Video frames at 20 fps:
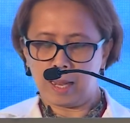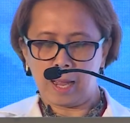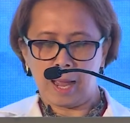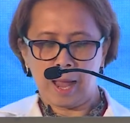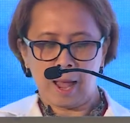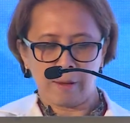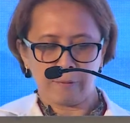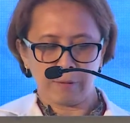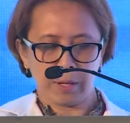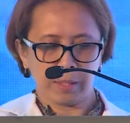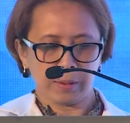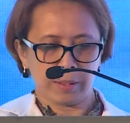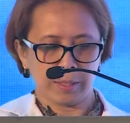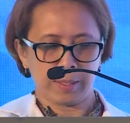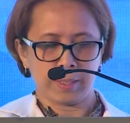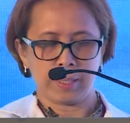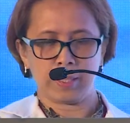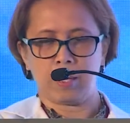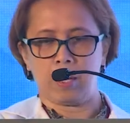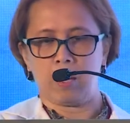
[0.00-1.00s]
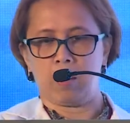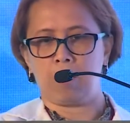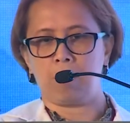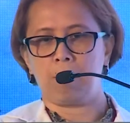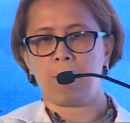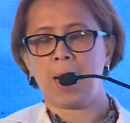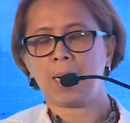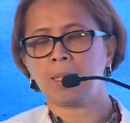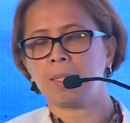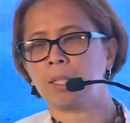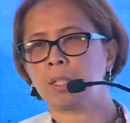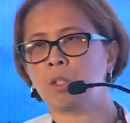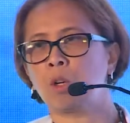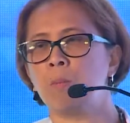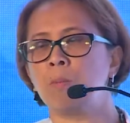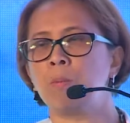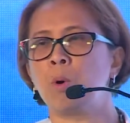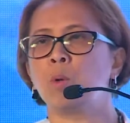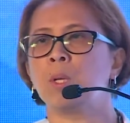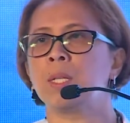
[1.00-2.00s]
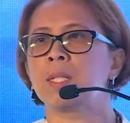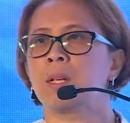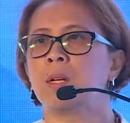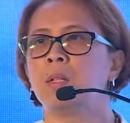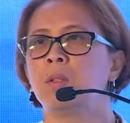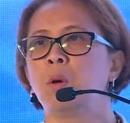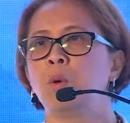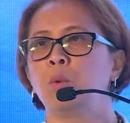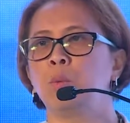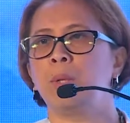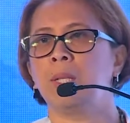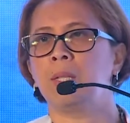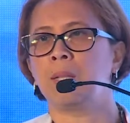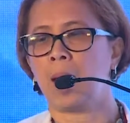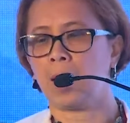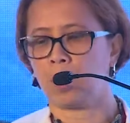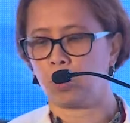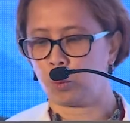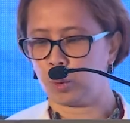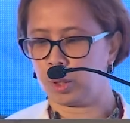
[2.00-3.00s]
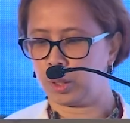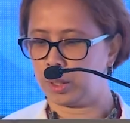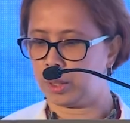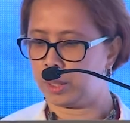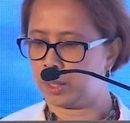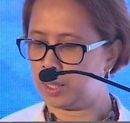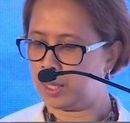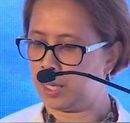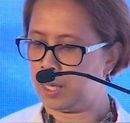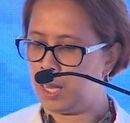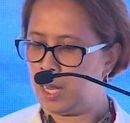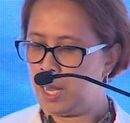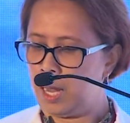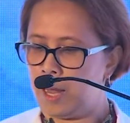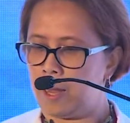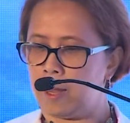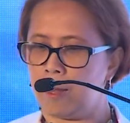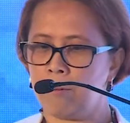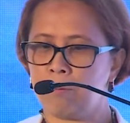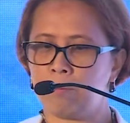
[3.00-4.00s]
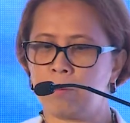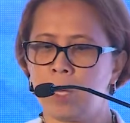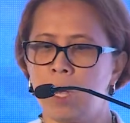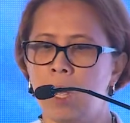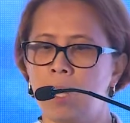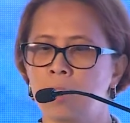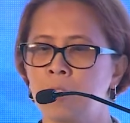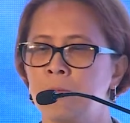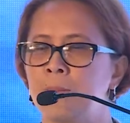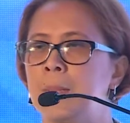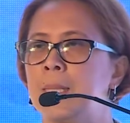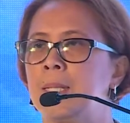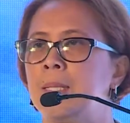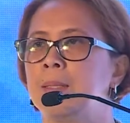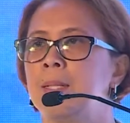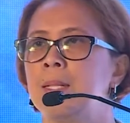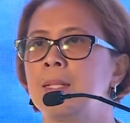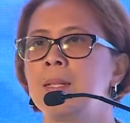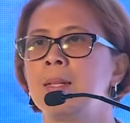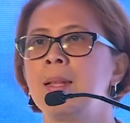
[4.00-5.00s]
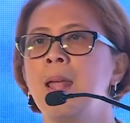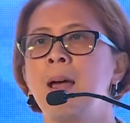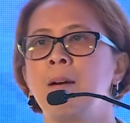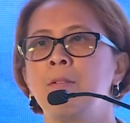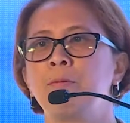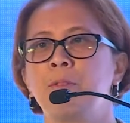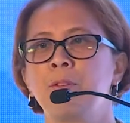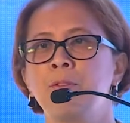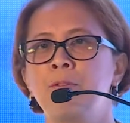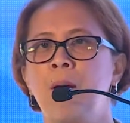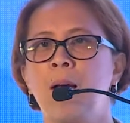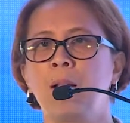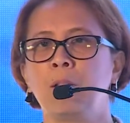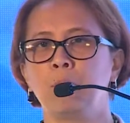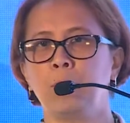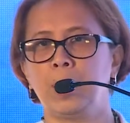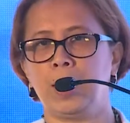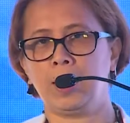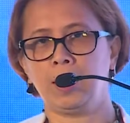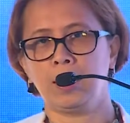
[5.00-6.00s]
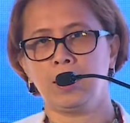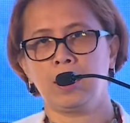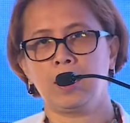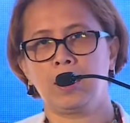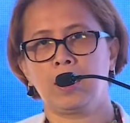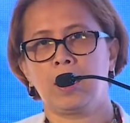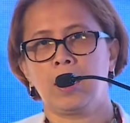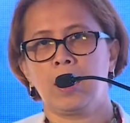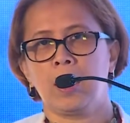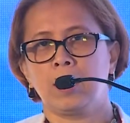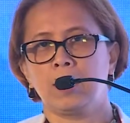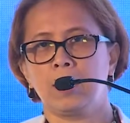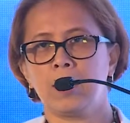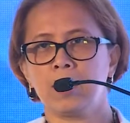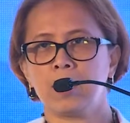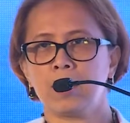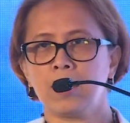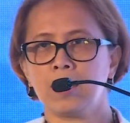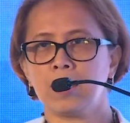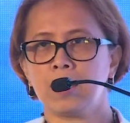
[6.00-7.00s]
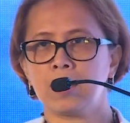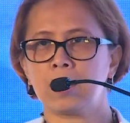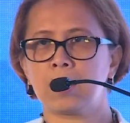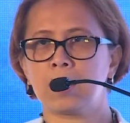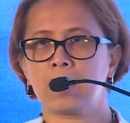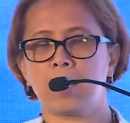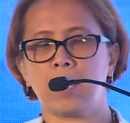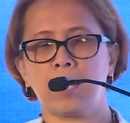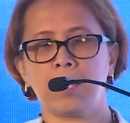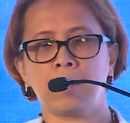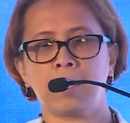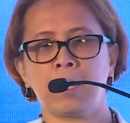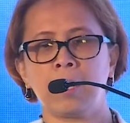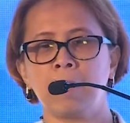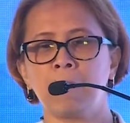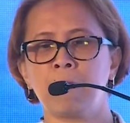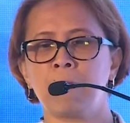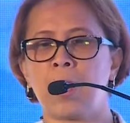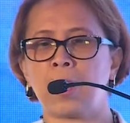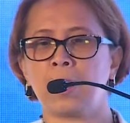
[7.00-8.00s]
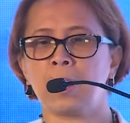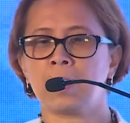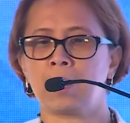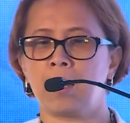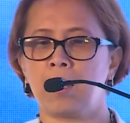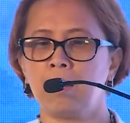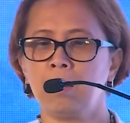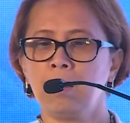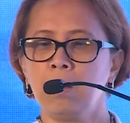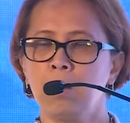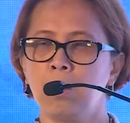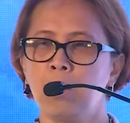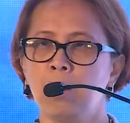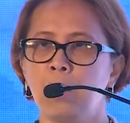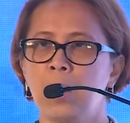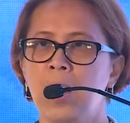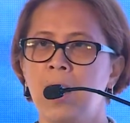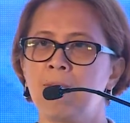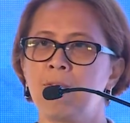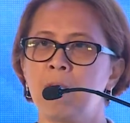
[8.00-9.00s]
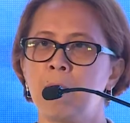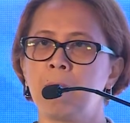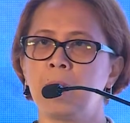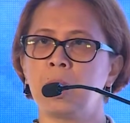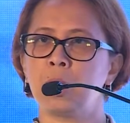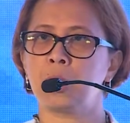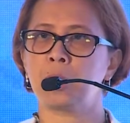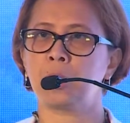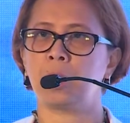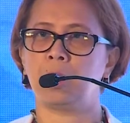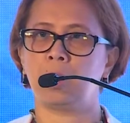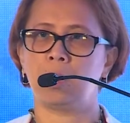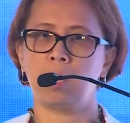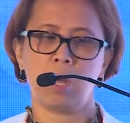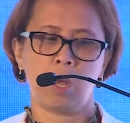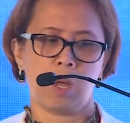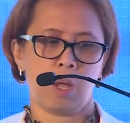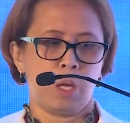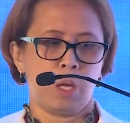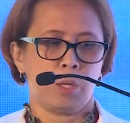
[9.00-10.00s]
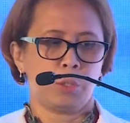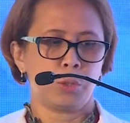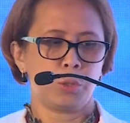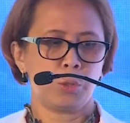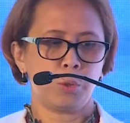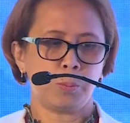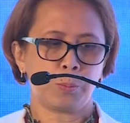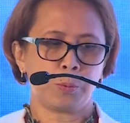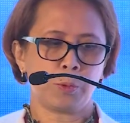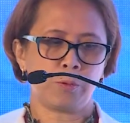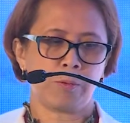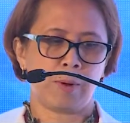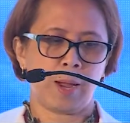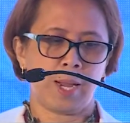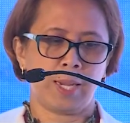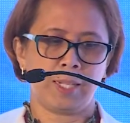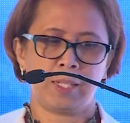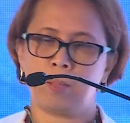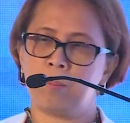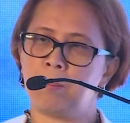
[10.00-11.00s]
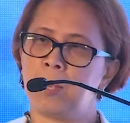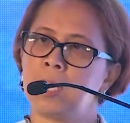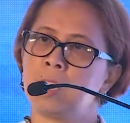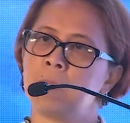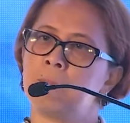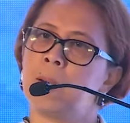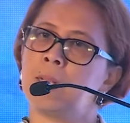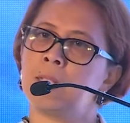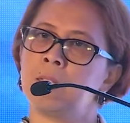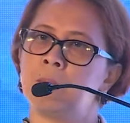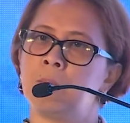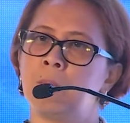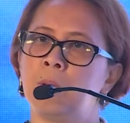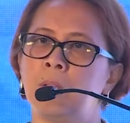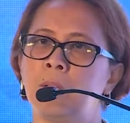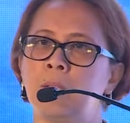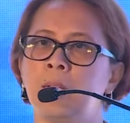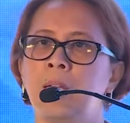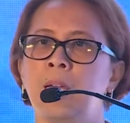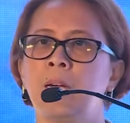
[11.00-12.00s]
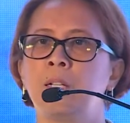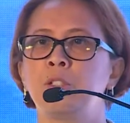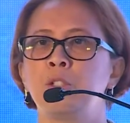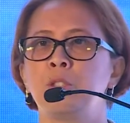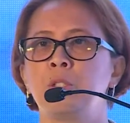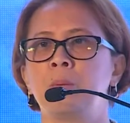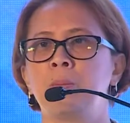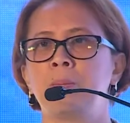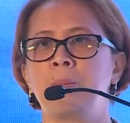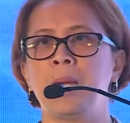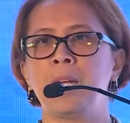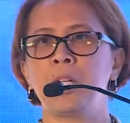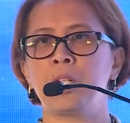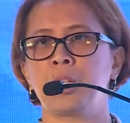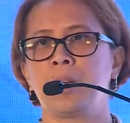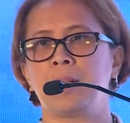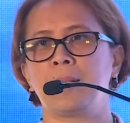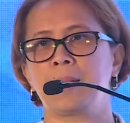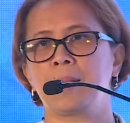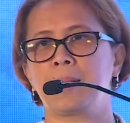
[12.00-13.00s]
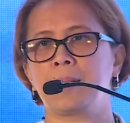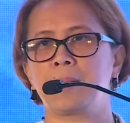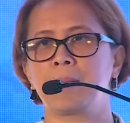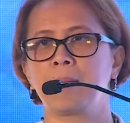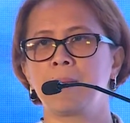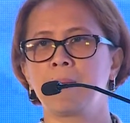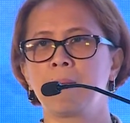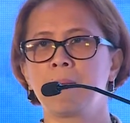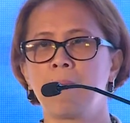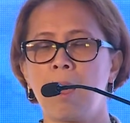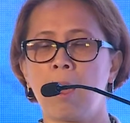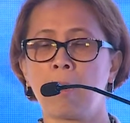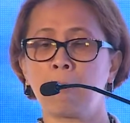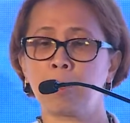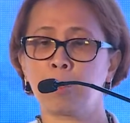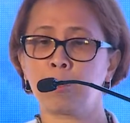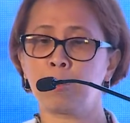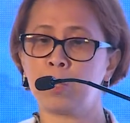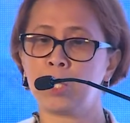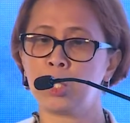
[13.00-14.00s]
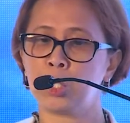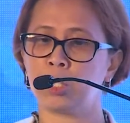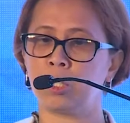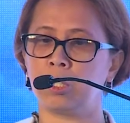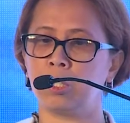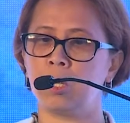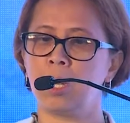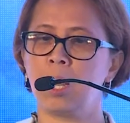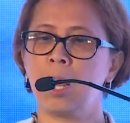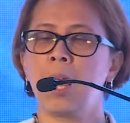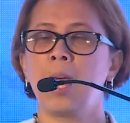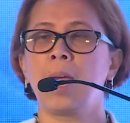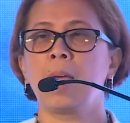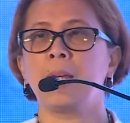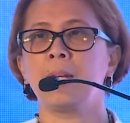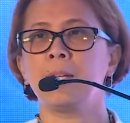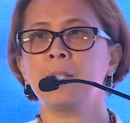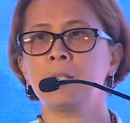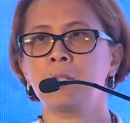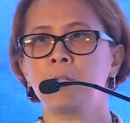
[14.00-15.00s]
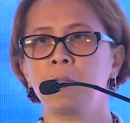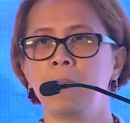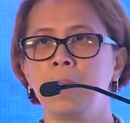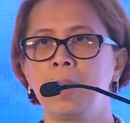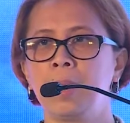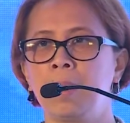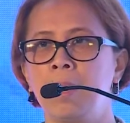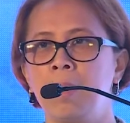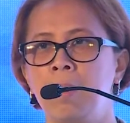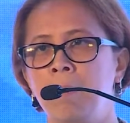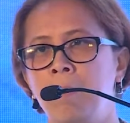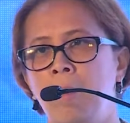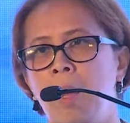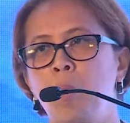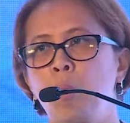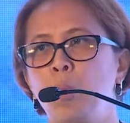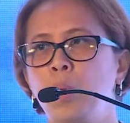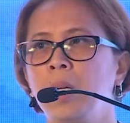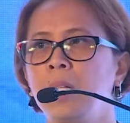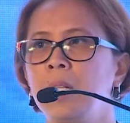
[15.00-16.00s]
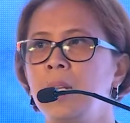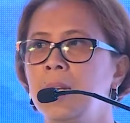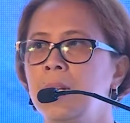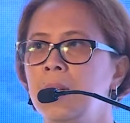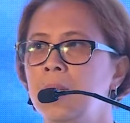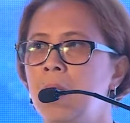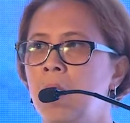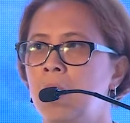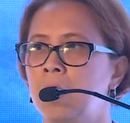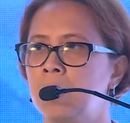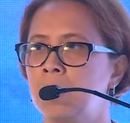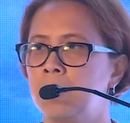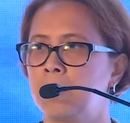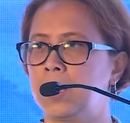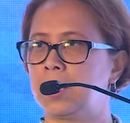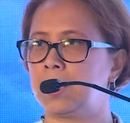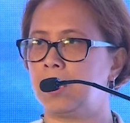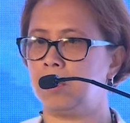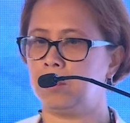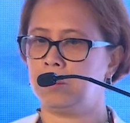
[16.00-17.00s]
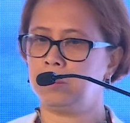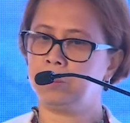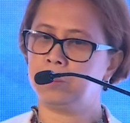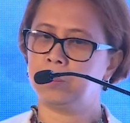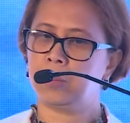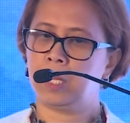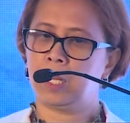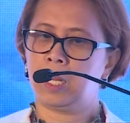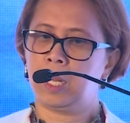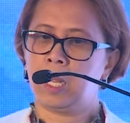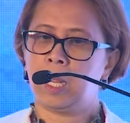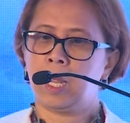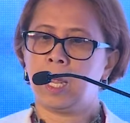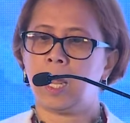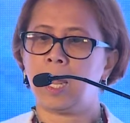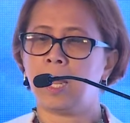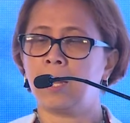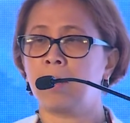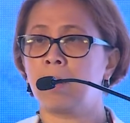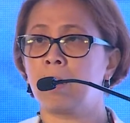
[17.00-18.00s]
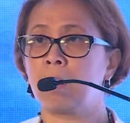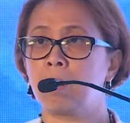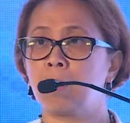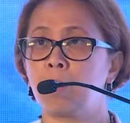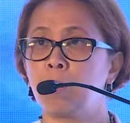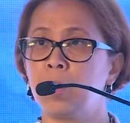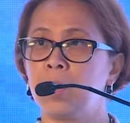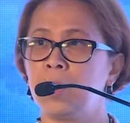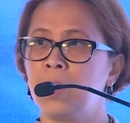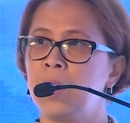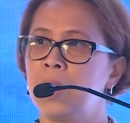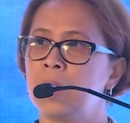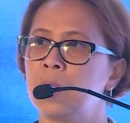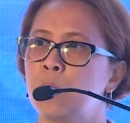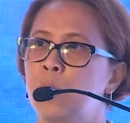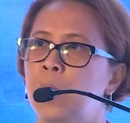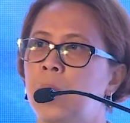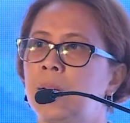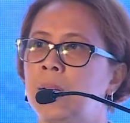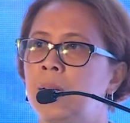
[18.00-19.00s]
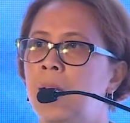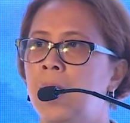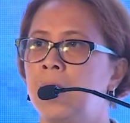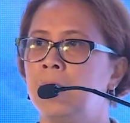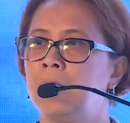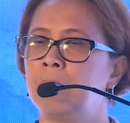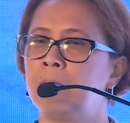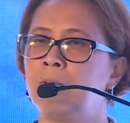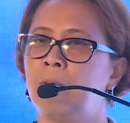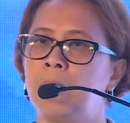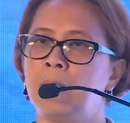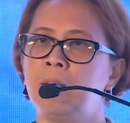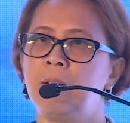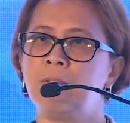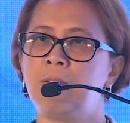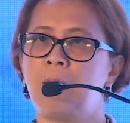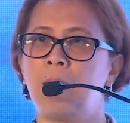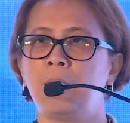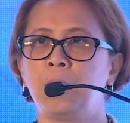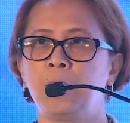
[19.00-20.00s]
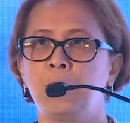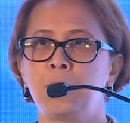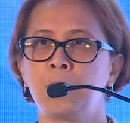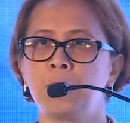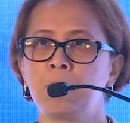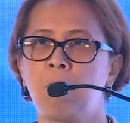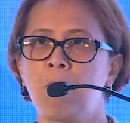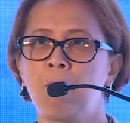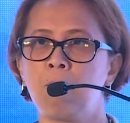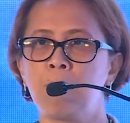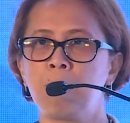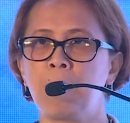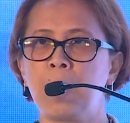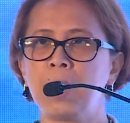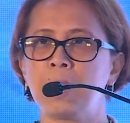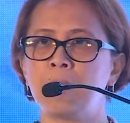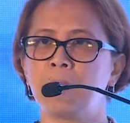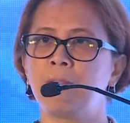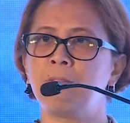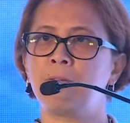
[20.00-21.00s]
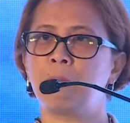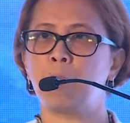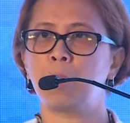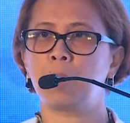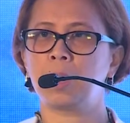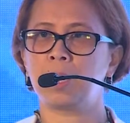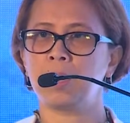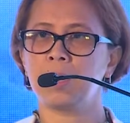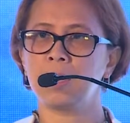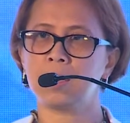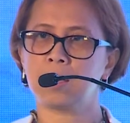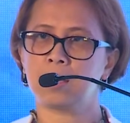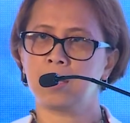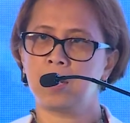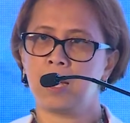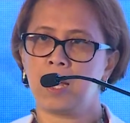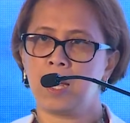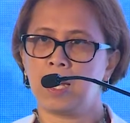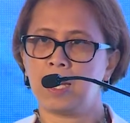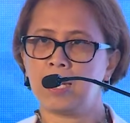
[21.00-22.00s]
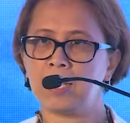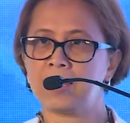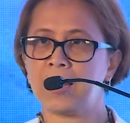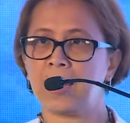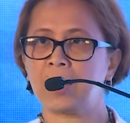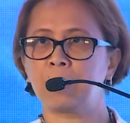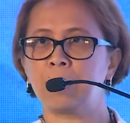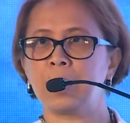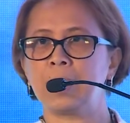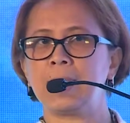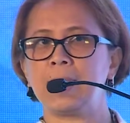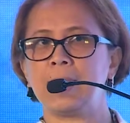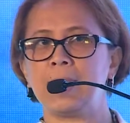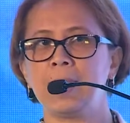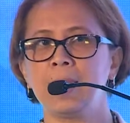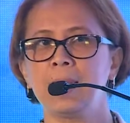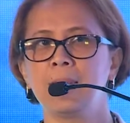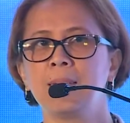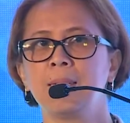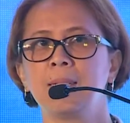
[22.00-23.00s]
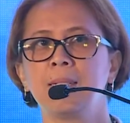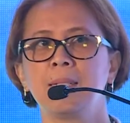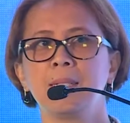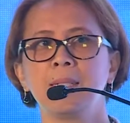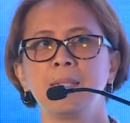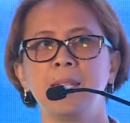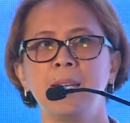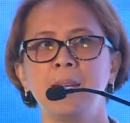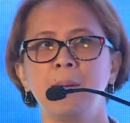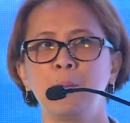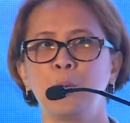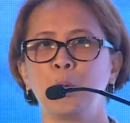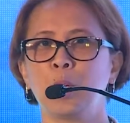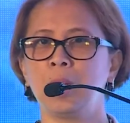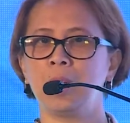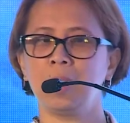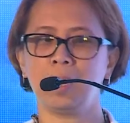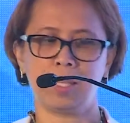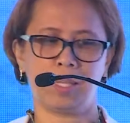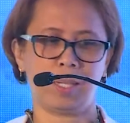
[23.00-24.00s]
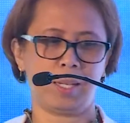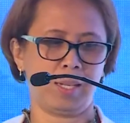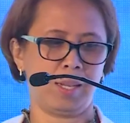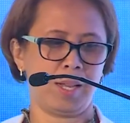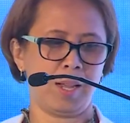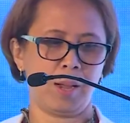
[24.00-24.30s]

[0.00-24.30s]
having these Magnet components alone will not work if the hospital doesn't have the following. This is in King Faisal. We have a mission to provide the best possible care to the patients. Our vision is to become a world-leading hospital. And with this, we are guided by the values of patient-focused, integrity, teamwork,